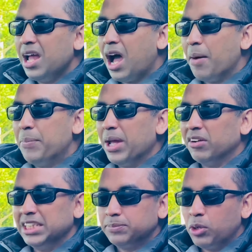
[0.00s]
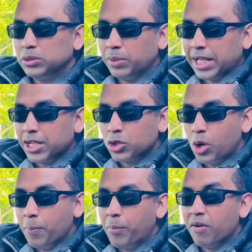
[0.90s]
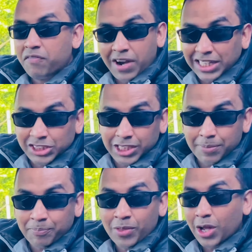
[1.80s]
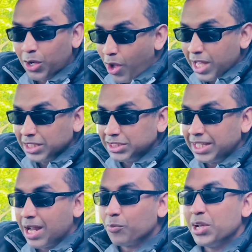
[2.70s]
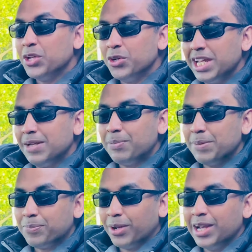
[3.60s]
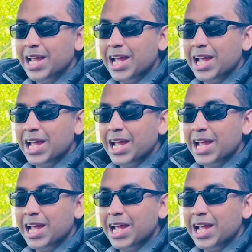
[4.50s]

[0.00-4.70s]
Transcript: a bit of disposable income but friendship loyalty and when you need people